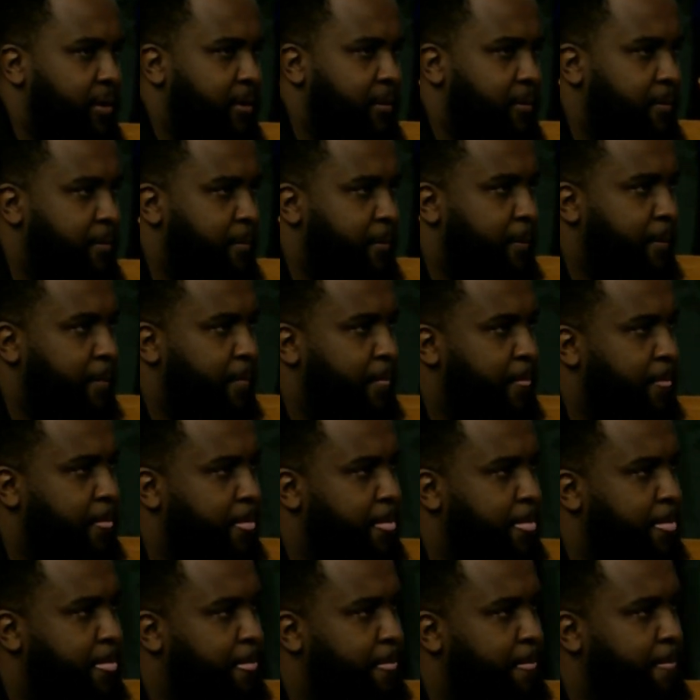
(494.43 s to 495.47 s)

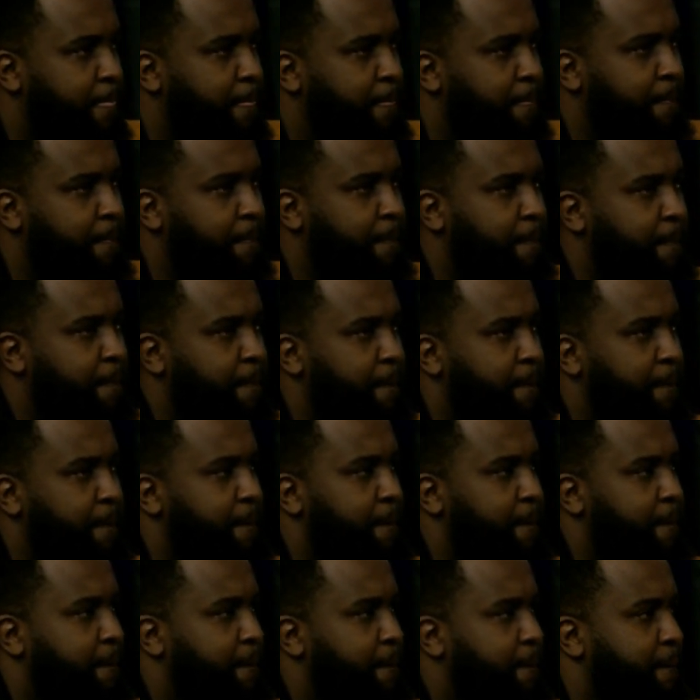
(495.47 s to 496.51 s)

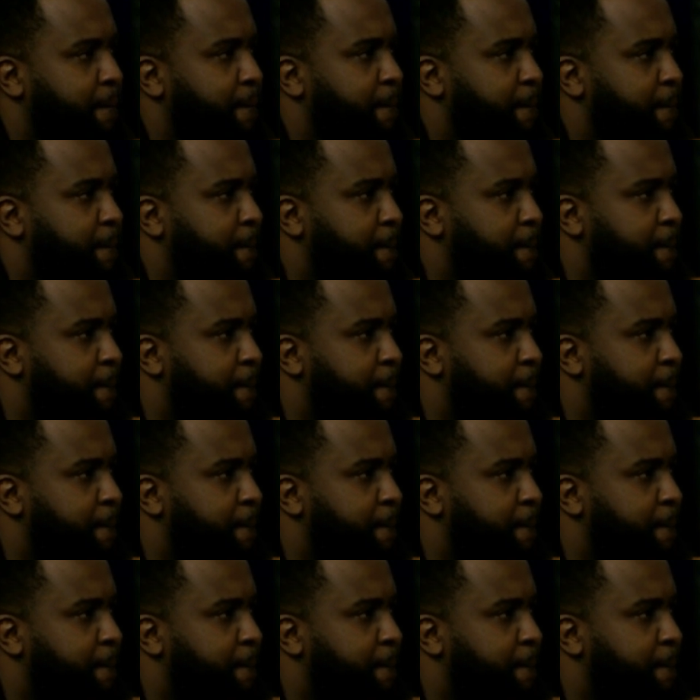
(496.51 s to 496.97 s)
(no one is talking)